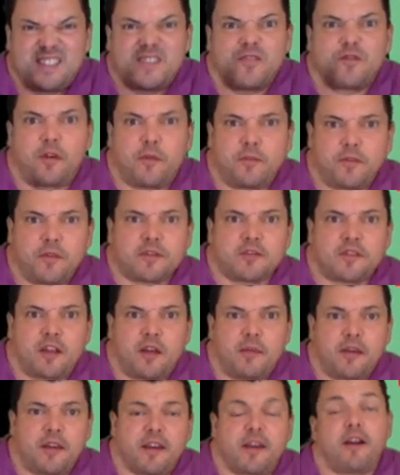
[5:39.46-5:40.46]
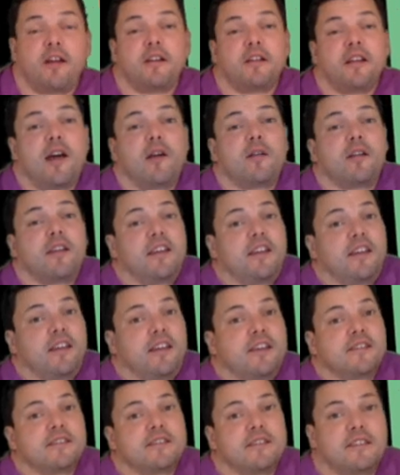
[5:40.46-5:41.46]
from the stomach, are now getting
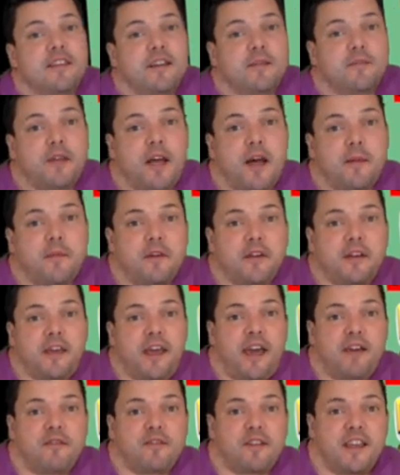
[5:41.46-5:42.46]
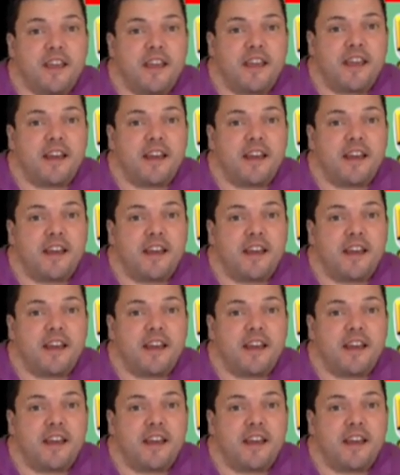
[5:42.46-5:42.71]
into the abdominal cavity.